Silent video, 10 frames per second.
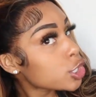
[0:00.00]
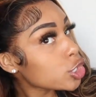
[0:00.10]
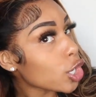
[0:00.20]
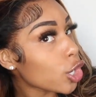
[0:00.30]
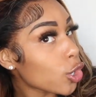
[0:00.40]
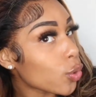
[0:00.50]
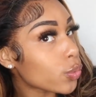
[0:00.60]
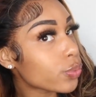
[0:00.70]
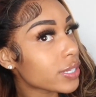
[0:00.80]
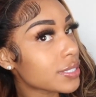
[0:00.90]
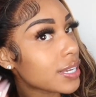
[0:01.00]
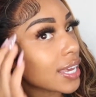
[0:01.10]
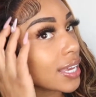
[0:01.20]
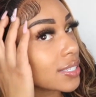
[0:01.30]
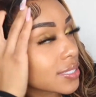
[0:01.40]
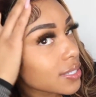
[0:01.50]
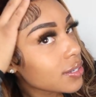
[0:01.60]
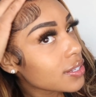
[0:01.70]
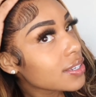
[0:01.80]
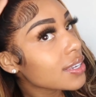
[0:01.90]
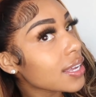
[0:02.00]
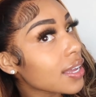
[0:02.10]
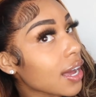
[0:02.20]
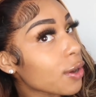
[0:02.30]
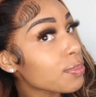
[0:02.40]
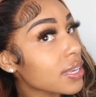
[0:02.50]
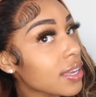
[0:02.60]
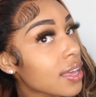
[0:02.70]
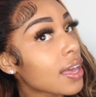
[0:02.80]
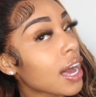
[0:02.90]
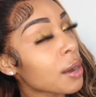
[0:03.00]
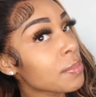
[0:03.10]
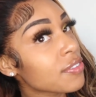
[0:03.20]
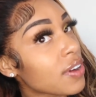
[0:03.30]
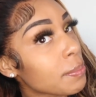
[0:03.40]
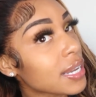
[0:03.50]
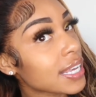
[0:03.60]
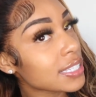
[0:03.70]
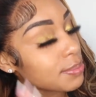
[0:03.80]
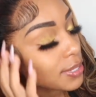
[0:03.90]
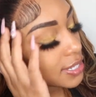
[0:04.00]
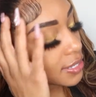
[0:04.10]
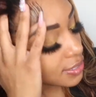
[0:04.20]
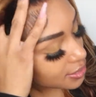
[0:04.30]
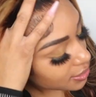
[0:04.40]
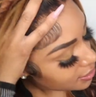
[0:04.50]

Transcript: So where's the lace? But help me, help me find my lace please.